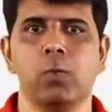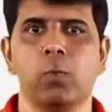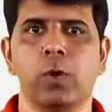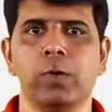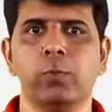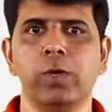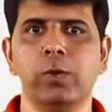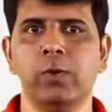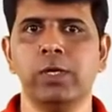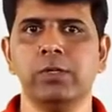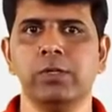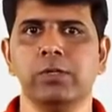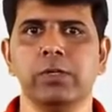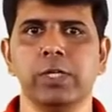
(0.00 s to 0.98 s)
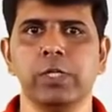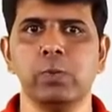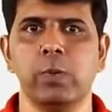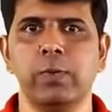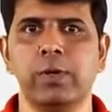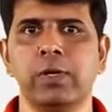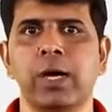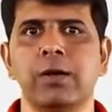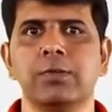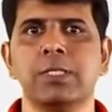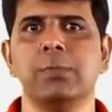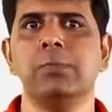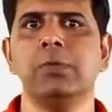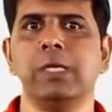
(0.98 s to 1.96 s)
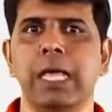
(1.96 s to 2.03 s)
What we want to do is, we want to have
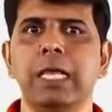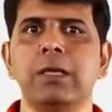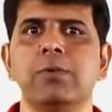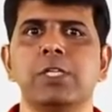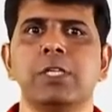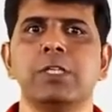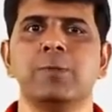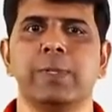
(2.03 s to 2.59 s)
some television